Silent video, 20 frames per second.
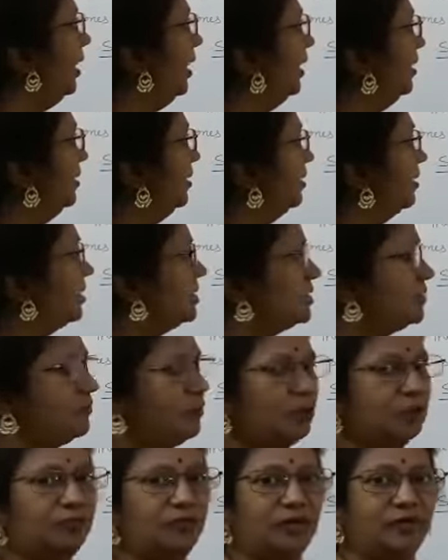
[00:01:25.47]
8th class
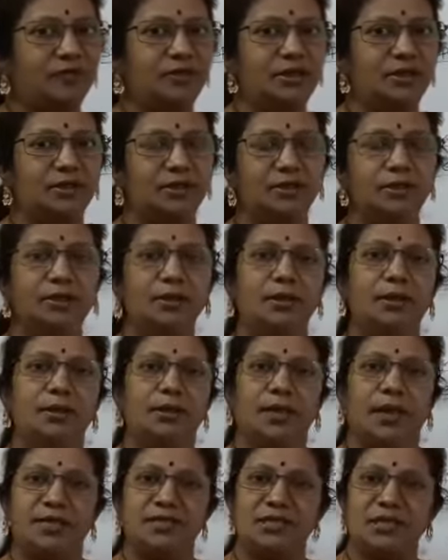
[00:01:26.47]
what we will learn?
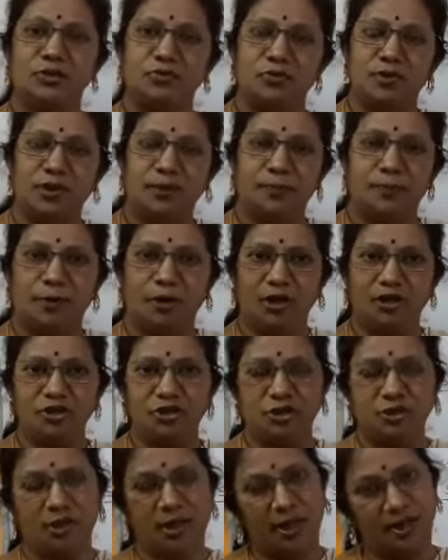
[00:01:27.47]
Asexual
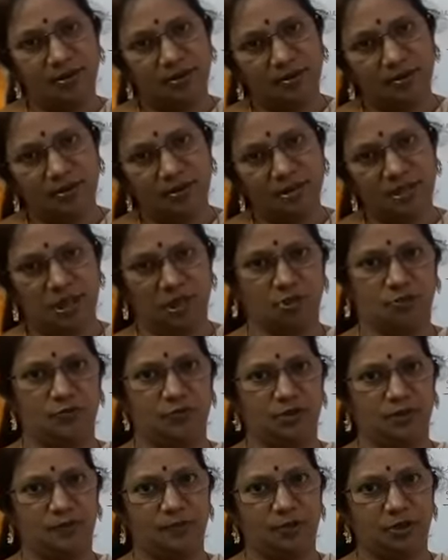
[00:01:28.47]
reproduction and sexual
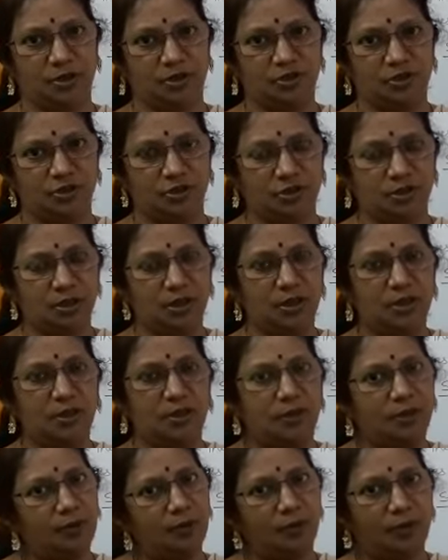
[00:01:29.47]
reproduction.
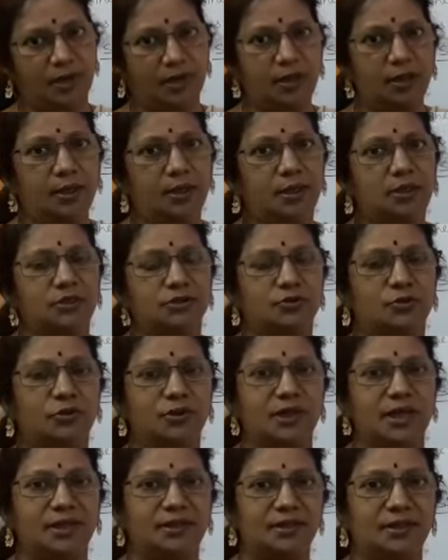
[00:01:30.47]
Okay, so
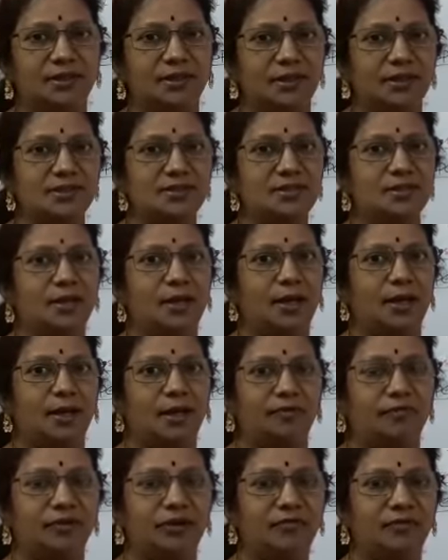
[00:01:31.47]
10th class
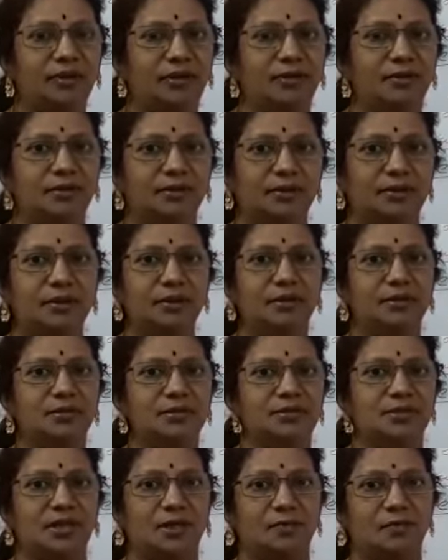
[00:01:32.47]
we will learn
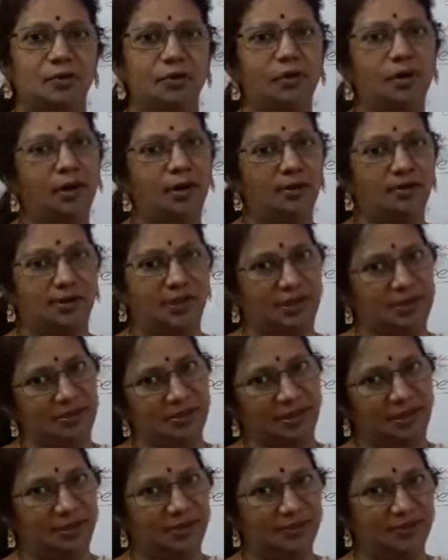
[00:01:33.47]
still more
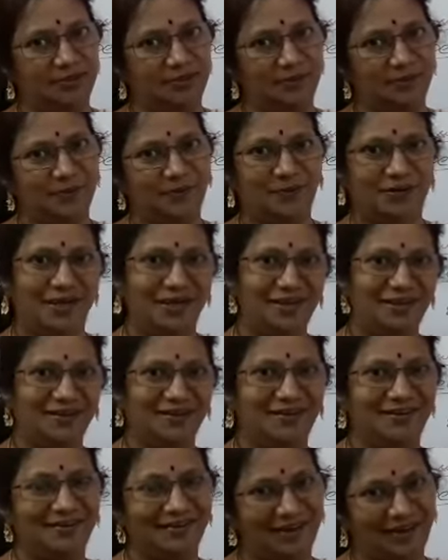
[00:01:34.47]
detail. Okay,
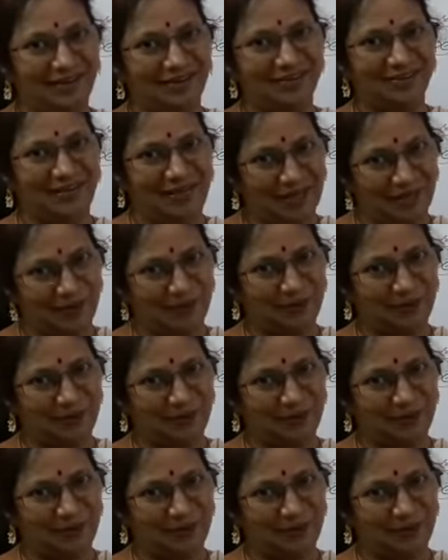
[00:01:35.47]
right, thank